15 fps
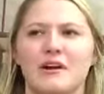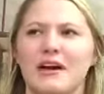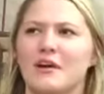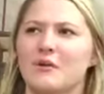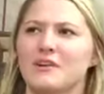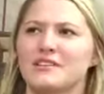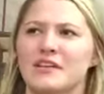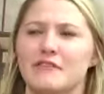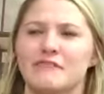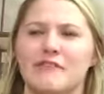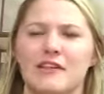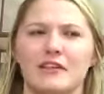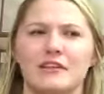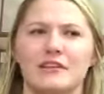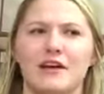I don't want to say
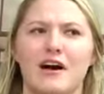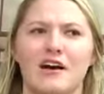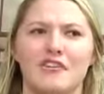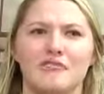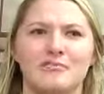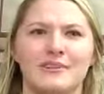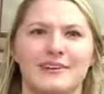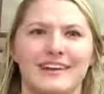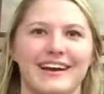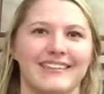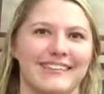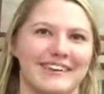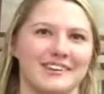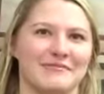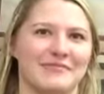fell in love, but I
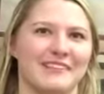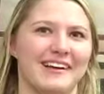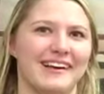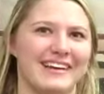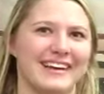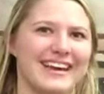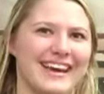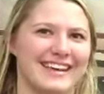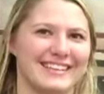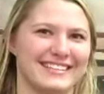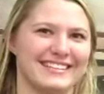like him a lot, I guess.